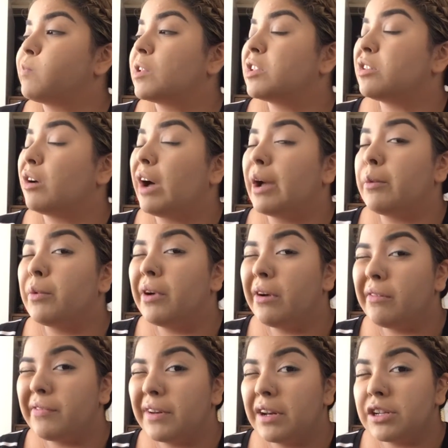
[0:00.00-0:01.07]
So I
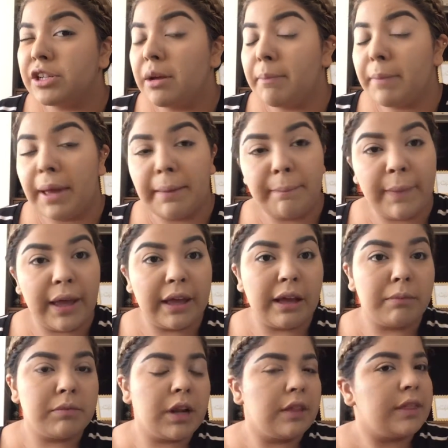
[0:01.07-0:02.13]
will finish up my
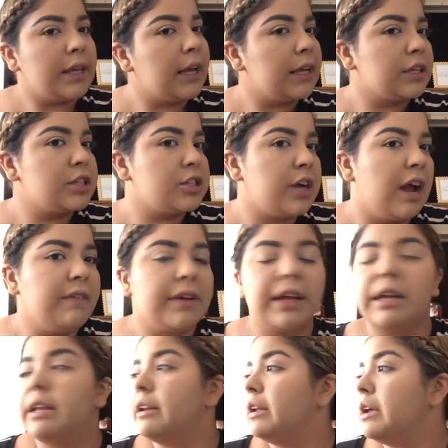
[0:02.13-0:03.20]
makeup, nothing
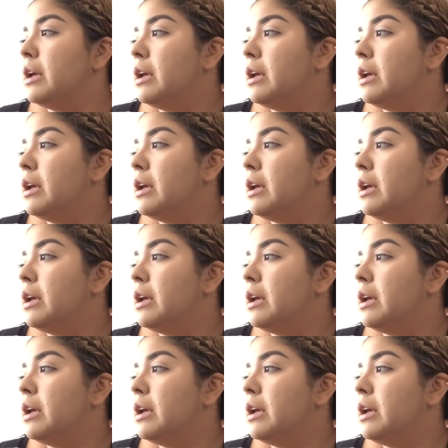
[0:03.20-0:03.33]
extravagant,